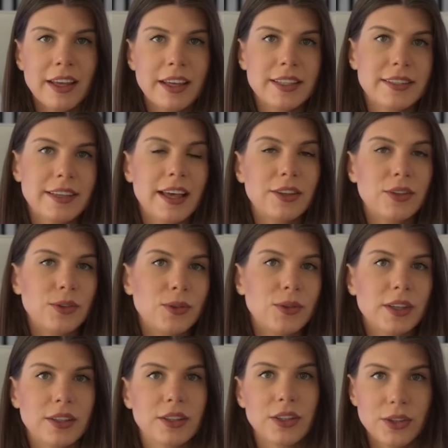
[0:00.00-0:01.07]
is that you
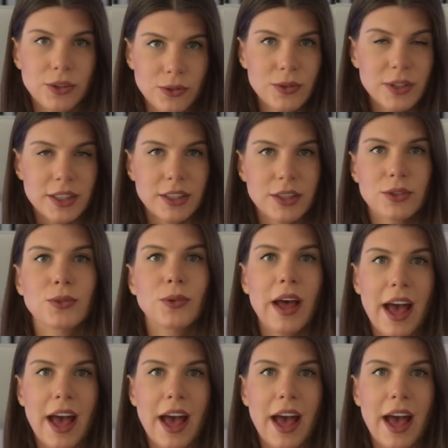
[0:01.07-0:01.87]
can use it to